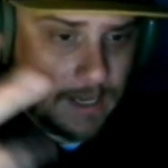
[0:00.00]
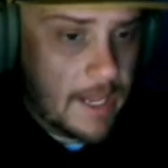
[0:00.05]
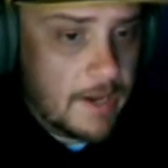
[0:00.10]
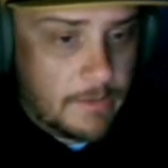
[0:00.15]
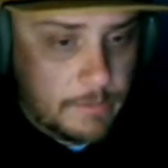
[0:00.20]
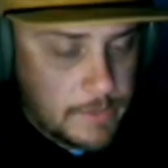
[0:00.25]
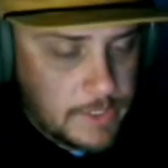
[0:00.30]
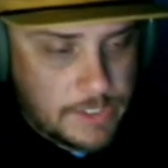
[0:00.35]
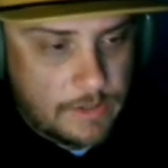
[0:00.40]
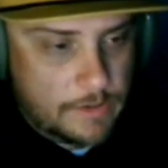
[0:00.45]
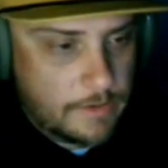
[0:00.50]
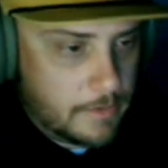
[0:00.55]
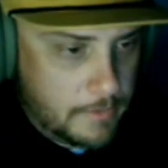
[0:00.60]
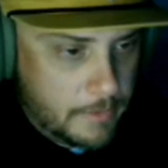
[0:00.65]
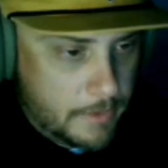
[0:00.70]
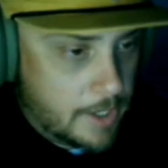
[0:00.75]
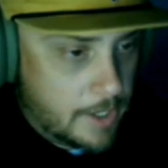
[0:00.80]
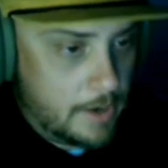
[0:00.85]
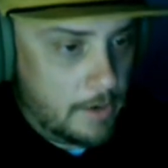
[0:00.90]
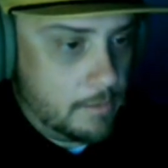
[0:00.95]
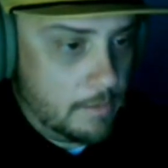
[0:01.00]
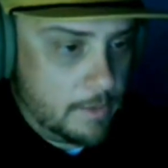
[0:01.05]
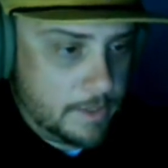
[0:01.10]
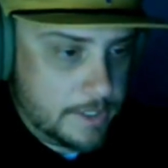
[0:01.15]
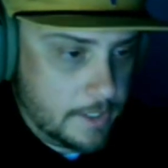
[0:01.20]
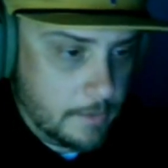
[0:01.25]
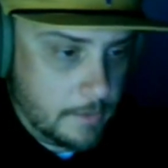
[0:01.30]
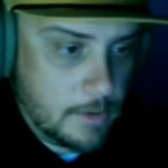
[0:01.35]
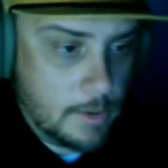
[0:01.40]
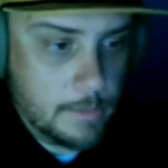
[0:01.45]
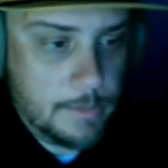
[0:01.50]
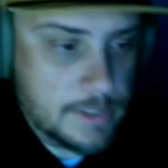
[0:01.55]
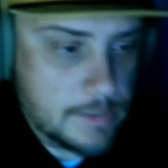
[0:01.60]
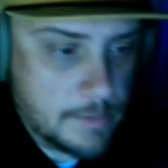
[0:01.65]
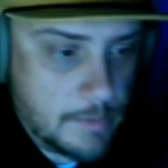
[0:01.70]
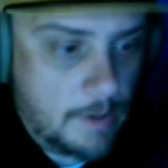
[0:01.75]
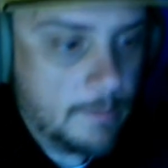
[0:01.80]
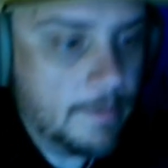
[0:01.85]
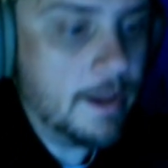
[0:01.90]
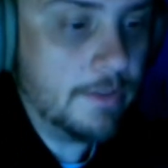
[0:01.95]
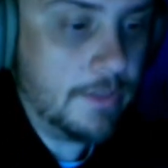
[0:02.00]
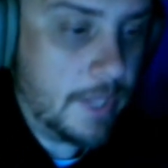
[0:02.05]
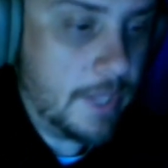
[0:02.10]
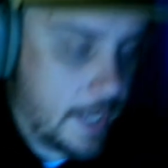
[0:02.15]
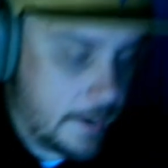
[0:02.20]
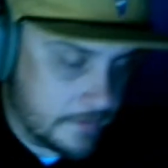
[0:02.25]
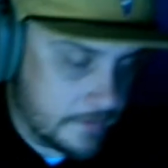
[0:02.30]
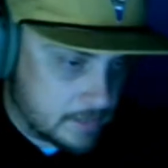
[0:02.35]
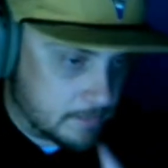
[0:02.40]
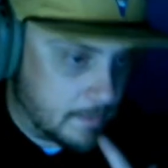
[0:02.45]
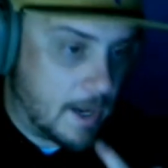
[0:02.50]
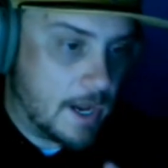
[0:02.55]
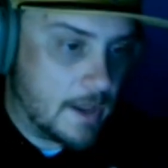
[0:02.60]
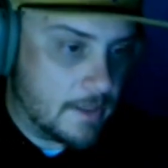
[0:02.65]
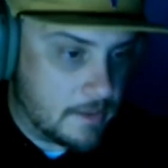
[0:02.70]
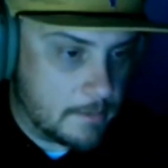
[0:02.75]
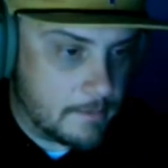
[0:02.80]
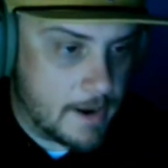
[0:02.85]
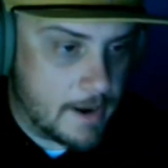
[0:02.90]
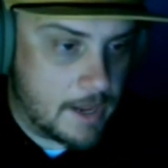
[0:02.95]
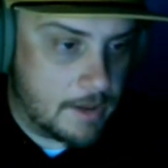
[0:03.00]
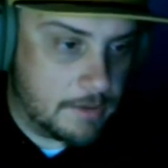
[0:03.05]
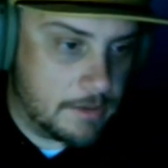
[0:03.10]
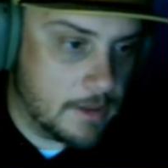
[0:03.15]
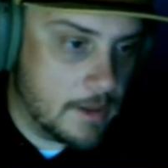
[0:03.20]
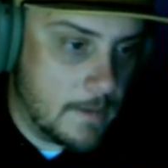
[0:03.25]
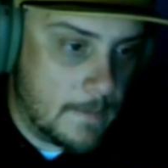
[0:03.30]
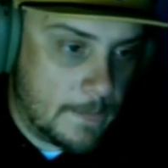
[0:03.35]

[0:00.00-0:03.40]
I don't. We still don't know what they were, but smallmouth that have a spot in their mouth,